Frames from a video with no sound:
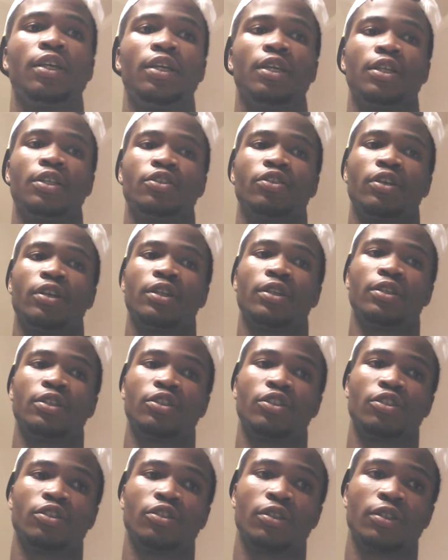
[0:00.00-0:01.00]
and
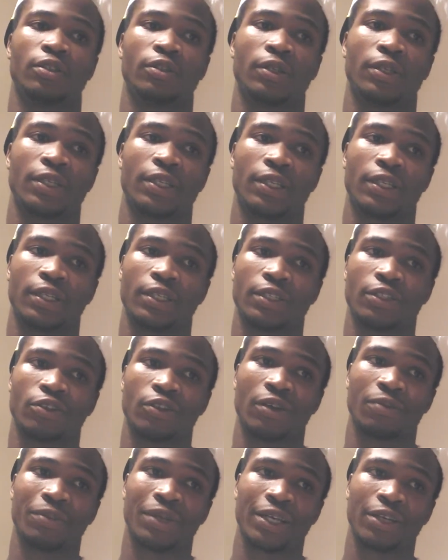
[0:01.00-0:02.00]

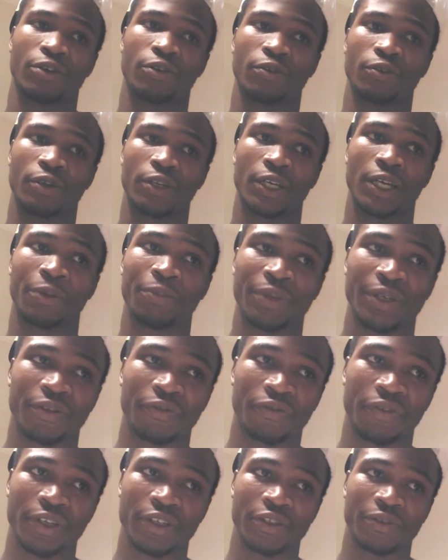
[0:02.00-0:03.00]
so I'm in the
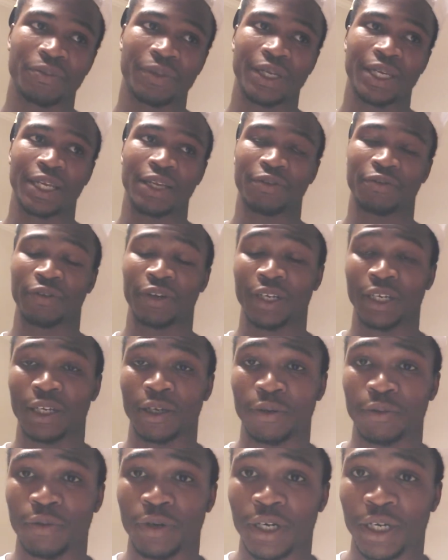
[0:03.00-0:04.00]
phase of my life right
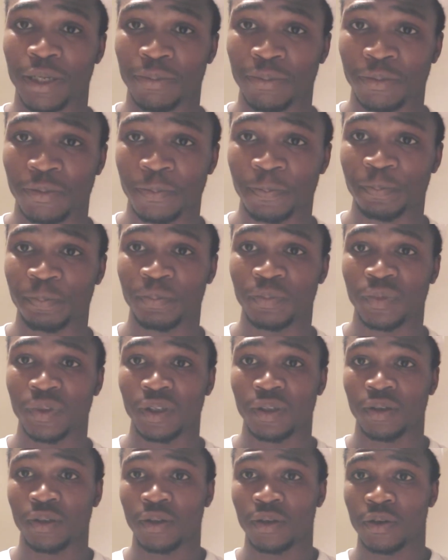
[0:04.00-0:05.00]
now where I'm
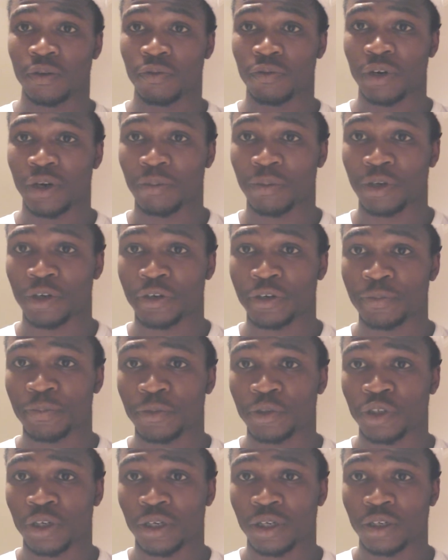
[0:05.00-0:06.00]

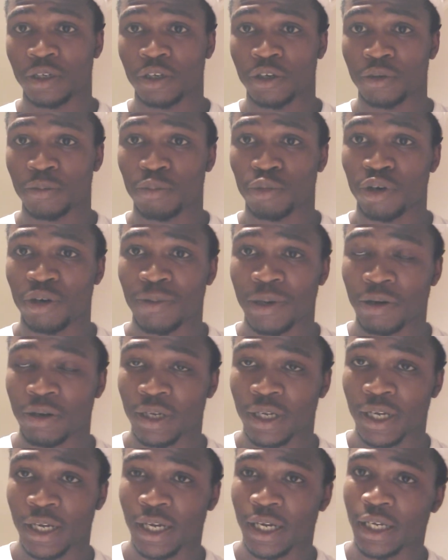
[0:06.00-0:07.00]
trying to learn more
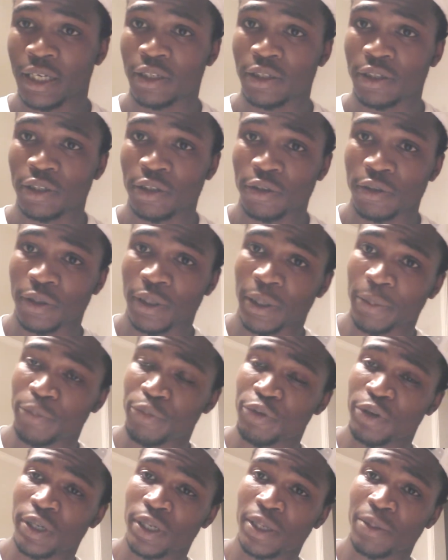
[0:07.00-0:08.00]
about God. I'm
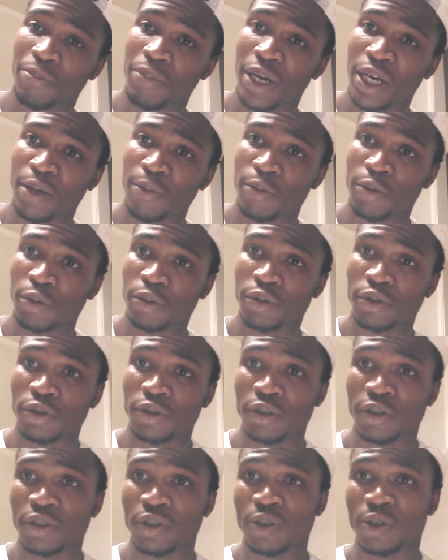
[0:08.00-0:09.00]
reading the Bible,
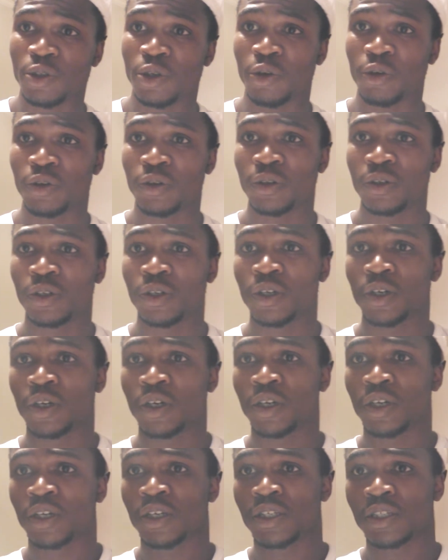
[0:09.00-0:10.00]

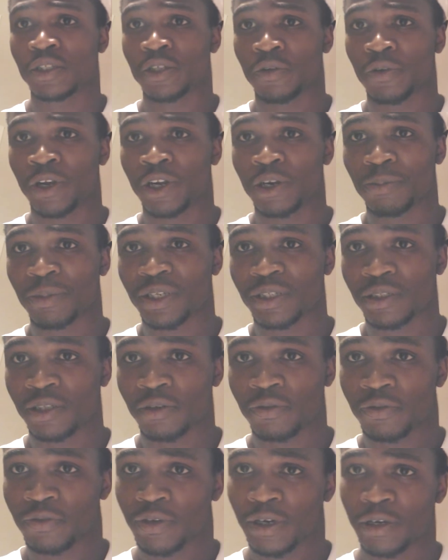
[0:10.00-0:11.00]
surrounding
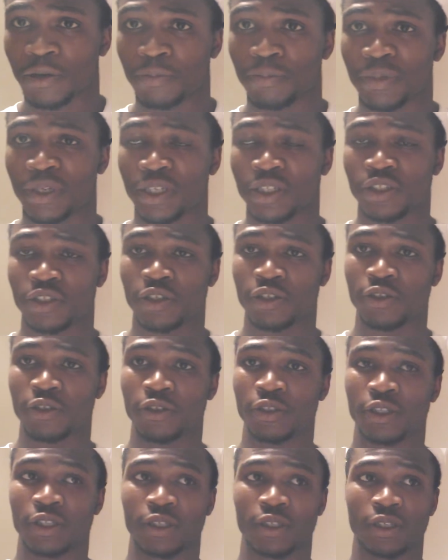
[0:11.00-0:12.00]
myself around
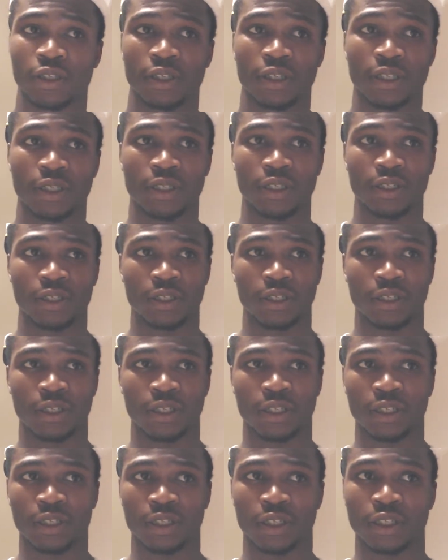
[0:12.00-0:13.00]
ministers
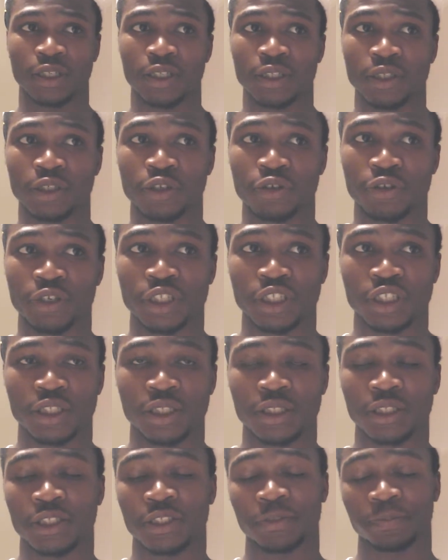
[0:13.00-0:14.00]
and good
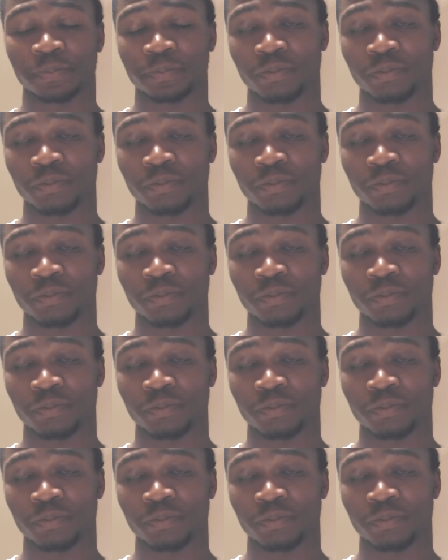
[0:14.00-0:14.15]
Christians.